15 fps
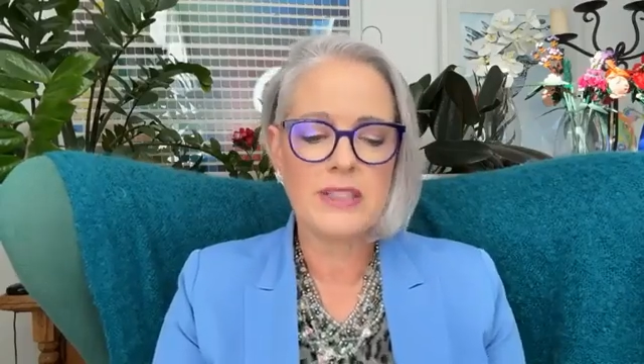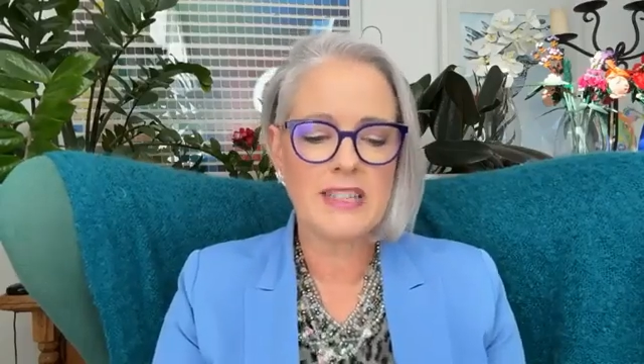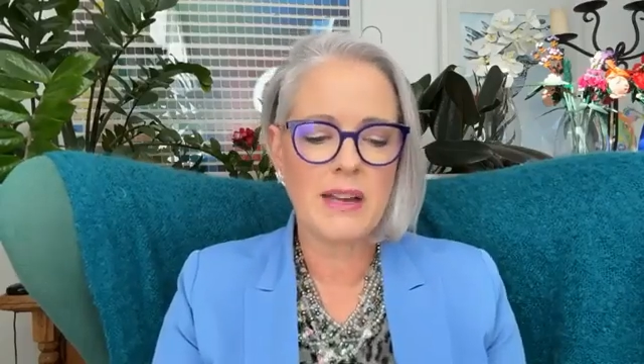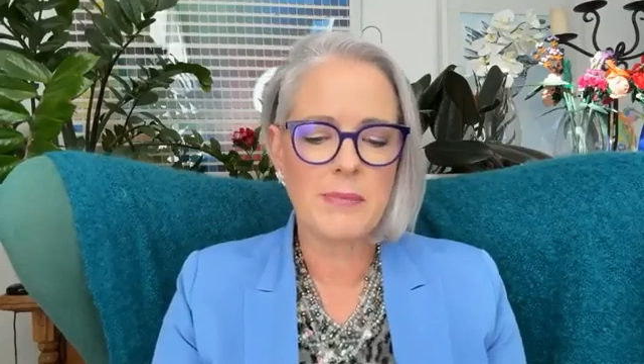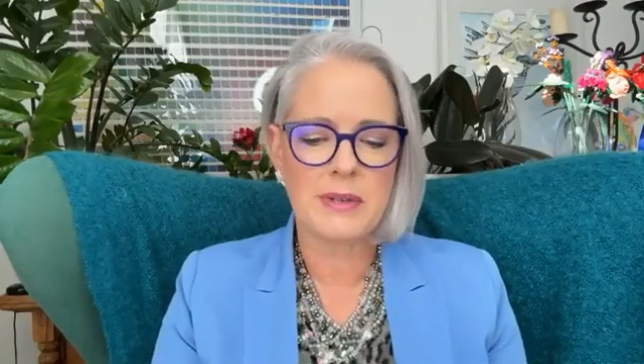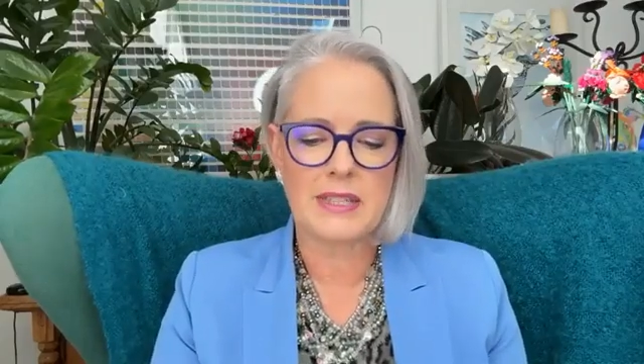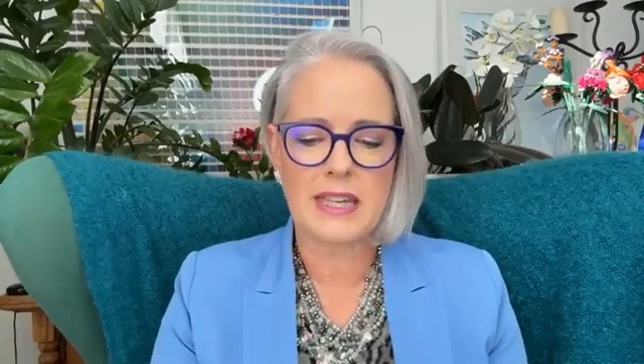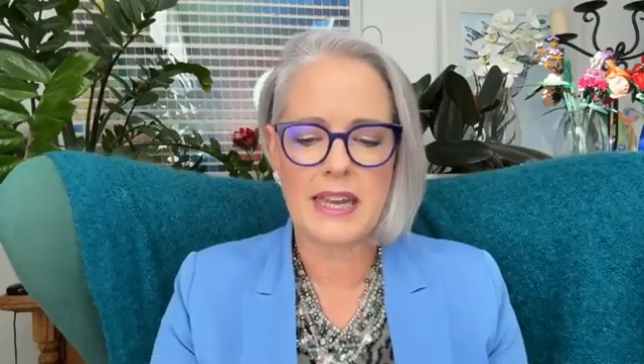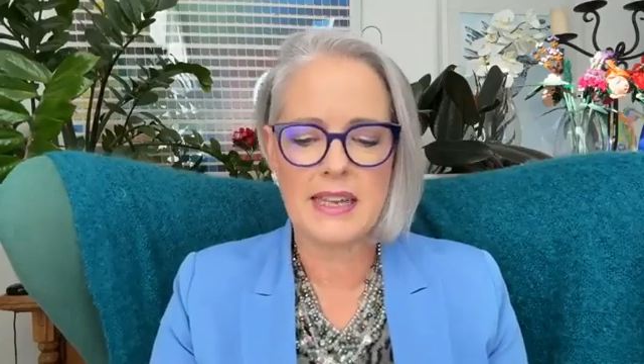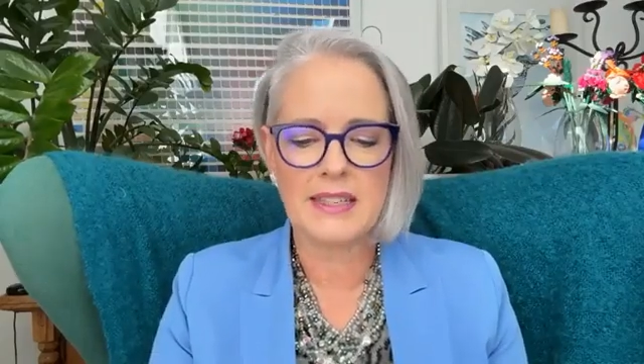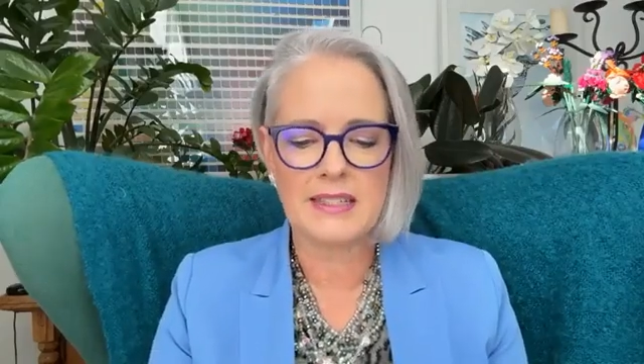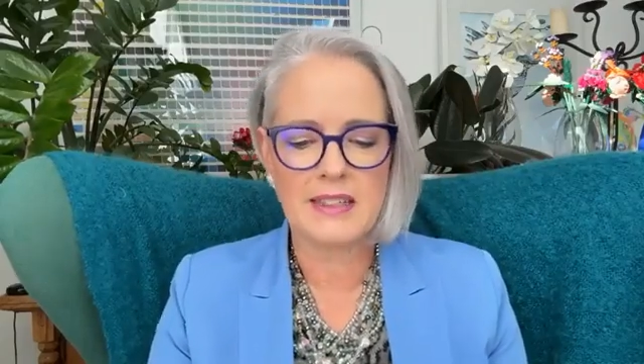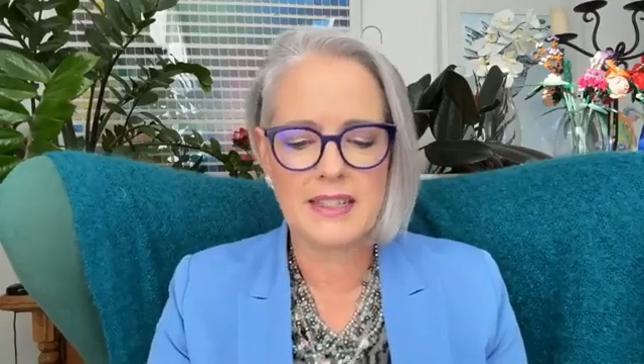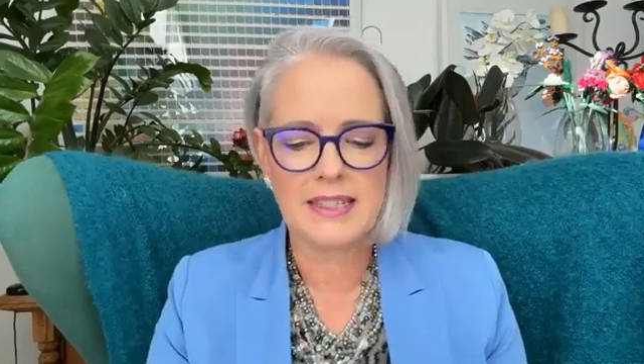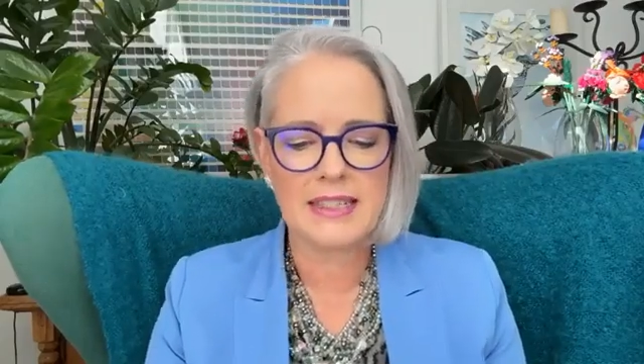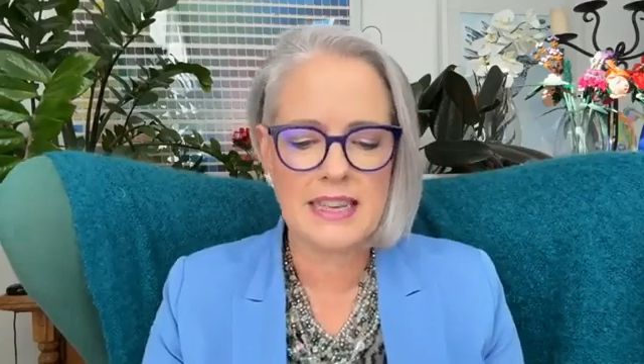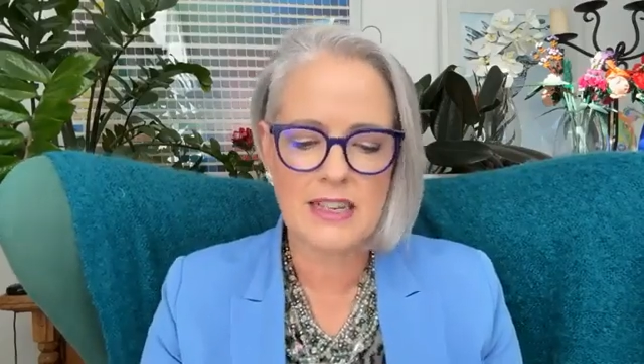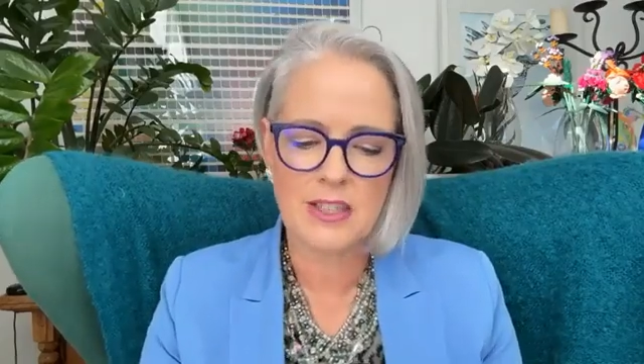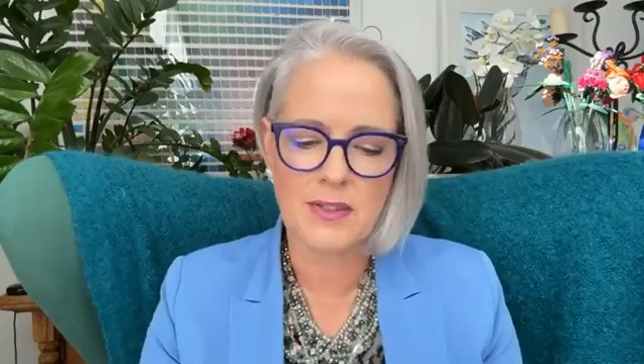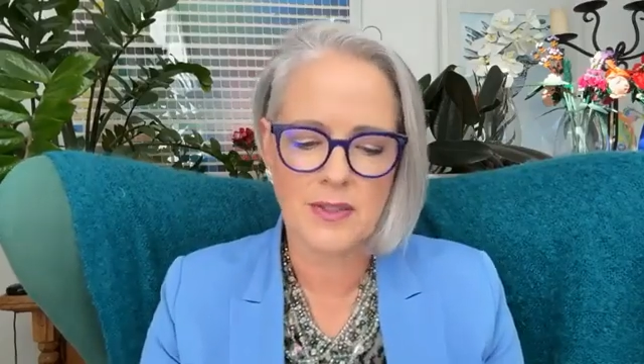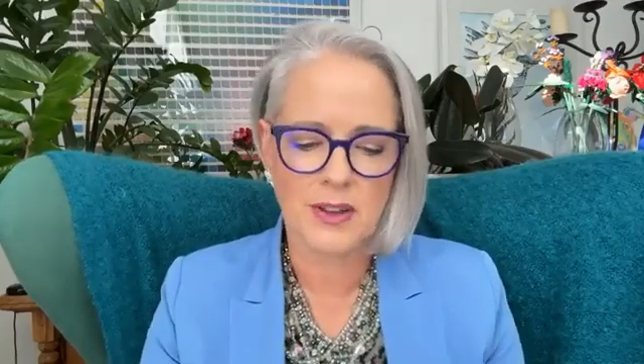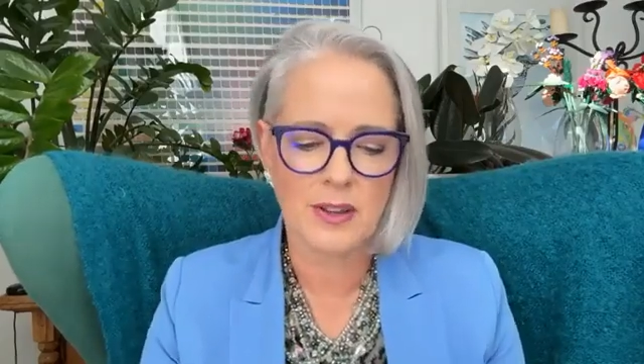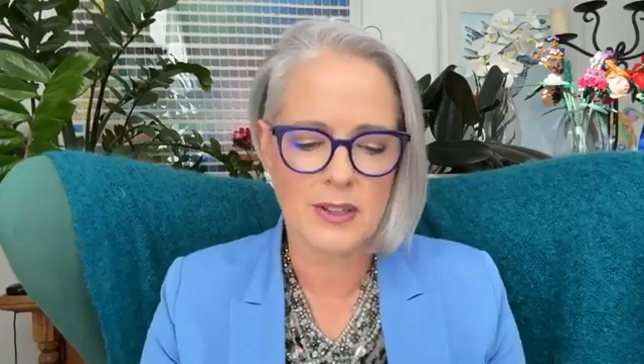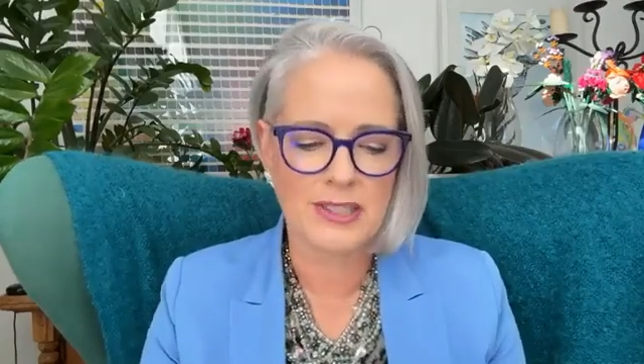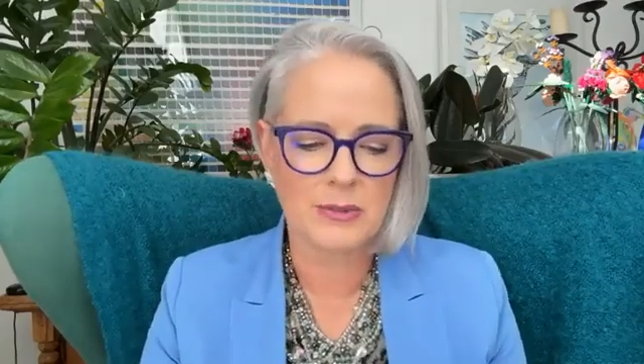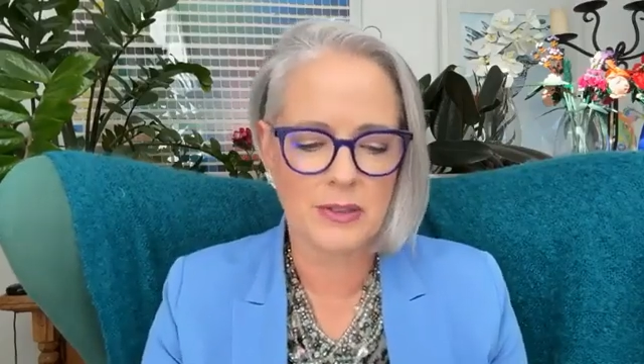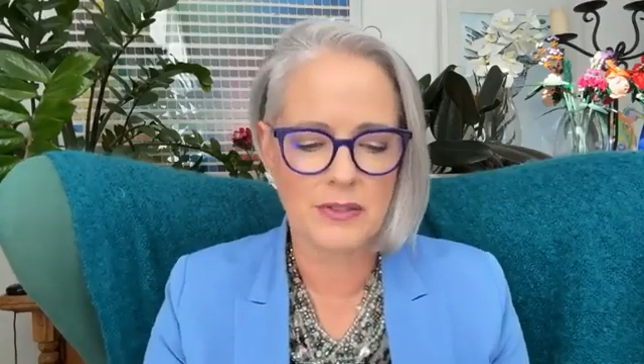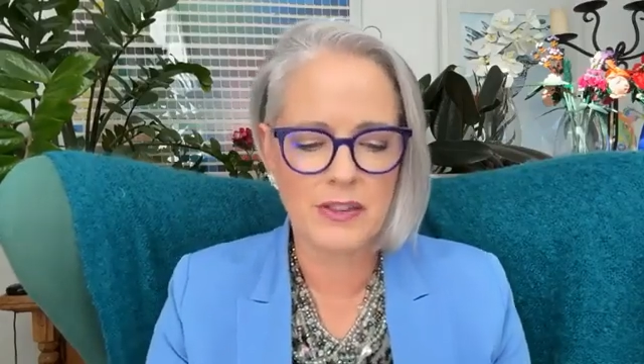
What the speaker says: Also, I'm petite, so the selection of clothes that